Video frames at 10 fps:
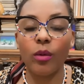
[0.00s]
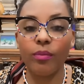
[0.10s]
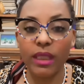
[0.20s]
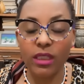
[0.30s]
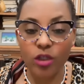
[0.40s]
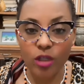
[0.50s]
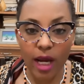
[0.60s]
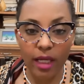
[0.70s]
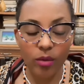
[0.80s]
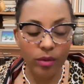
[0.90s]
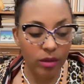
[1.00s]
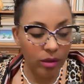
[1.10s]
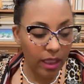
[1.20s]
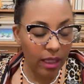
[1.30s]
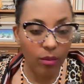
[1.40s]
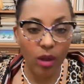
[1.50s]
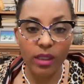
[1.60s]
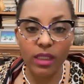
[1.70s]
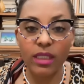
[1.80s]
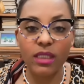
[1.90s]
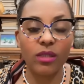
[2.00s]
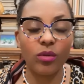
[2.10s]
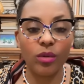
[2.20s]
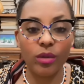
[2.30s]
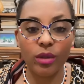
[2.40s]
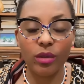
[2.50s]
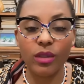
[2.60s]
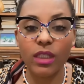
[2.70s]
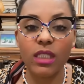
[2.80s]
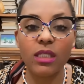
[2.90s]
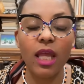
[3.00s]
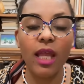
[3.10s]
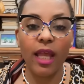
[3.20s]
your big trunk with your name on it and all your goodies,